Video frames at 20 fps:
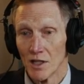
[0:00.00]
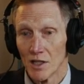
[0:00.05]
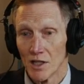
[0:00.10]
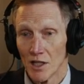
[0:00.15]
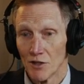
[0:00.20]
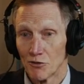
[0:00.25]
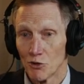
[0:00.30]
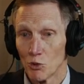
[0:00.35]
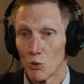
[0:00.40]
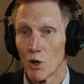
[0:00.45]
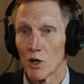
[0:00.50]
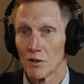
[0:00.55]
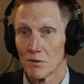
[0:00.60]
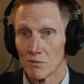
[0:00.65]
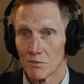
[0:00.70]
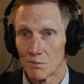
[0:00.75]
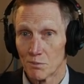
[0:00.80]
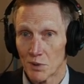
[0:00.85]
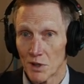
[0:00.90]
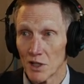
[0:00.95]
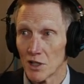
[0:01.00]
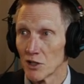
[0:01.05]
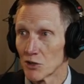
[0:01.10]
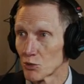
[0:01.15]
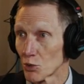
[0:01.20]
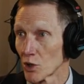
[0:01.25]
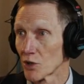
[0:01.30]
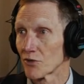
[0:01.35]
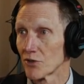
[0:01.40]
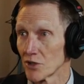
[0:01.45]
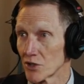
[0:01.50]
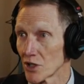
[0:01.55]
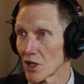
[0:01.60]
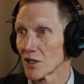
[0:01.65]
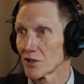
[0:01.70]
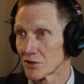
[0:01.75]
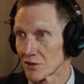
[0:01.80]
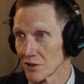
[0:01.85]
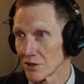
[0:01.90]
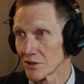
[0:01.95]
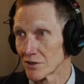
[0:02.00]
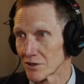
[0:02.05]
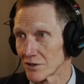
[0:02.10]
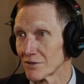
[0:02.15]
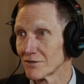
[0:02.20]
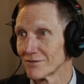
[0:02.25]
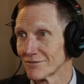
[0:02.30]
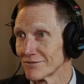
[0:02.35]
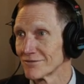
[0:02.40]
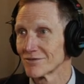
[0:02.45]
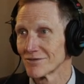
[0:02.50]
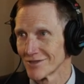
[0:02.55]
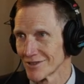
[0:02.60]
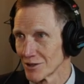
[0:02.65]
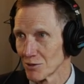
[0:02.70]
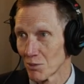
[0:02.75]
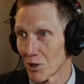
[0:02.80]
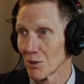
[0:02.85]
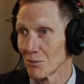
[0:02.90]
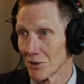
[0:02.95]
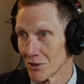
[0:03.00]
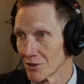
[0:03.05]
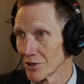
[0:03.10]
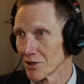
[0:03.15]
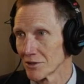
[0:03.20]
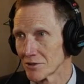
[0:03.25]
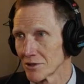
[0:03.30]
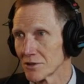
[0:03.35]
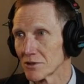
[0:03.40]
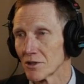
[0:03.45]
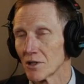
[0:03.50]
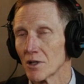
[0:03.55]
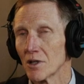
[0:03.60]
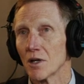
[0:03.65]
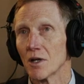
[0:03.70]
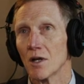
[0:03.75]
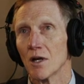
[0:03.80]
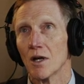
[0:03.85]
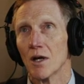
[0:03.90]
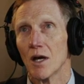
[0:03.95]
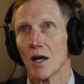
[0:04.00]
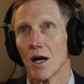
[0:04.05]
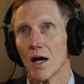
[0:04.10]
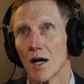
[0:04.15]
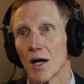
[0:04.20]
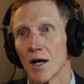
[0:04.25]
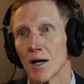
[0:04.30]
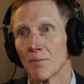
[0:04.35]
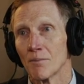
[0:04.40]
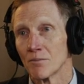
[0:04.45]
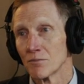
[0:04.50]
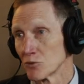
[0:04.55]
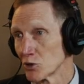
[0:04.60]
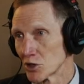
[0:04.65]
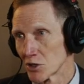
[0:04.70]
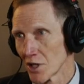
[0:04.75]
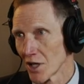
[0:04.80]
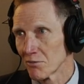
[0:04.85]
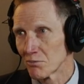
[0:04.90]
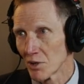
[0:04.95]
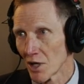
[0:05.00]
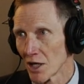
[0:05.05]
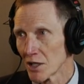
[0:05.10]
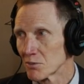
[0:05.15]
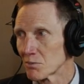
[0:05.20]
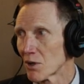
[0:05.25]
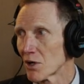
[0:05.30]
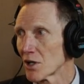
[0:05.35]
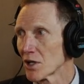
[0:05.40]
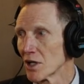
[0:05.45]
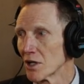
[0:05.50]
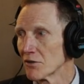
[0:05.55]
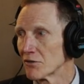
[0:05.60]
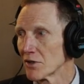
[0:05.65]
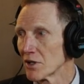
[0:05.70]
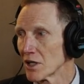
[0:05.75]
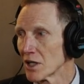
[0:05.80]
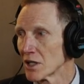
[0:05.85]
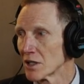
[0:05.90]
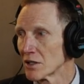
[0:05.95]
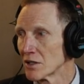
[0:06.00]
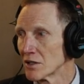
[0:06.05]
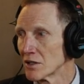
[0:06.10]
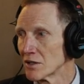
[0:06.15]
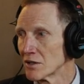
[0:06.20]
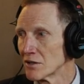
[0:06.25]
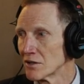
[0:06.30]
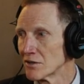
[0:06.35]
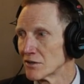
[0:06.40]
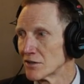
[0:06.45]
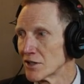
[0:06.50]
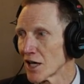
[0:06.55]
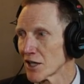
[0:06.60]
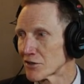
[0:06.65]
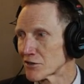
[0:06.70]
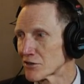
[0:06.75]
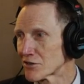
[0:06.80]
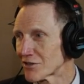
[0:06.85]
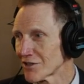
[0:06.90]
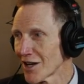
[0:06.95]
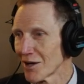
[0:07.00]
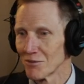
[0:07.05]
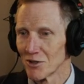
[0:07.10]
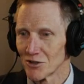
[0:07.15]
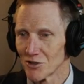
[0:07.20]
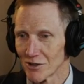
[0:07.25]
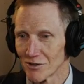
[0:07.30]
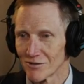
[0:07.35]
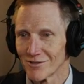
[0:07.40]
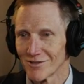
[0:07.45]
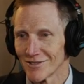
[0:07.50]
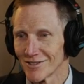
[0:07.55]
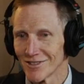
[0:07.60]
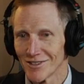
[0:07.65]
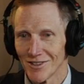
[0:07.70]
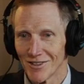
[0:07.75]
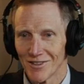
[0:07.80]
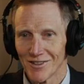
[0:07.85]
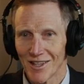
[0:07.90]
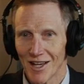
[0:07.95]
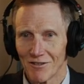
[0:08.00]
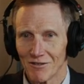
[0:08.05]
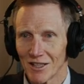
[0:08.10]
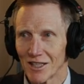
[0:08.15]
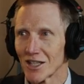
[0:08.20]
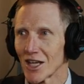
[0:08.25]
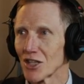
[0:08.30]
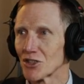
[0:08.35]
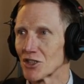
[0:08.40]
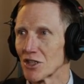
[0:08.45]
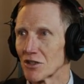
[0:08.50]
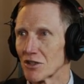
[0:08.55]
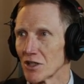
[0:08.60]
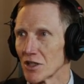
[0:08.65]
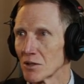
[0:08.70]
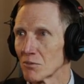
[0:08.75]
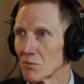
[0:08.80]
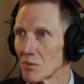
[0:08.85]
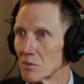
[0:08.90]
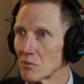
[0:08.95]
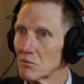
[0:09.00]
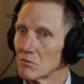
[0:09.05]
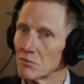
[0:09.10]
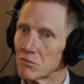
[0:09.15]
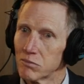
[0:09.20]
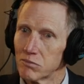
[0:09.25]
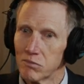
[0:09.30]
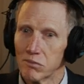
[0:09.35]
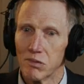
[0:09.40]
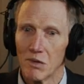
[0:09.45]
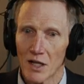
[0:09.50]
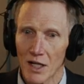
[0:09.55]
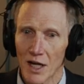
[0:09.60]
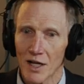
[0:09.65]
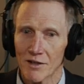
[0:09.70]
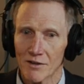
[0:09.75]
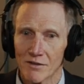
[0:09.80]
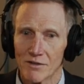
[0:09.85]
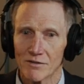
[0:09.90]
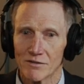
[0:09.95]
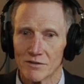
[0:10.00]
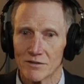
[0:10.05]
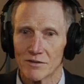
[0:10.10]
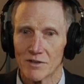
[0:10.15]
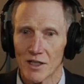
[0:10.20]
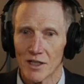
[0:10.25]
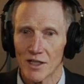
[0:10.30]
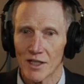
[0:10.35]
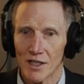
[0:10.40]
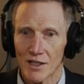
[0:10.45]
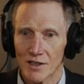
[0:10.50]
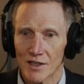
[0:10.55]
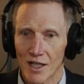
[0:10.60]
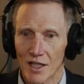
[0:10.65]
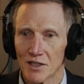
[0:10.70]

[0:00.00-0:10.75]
if you want peace, work for justice, Department of Justice, um, which the F B I is part of. And that's, I mean, it's a, you know, kind of a catchy thing, but I, uh, I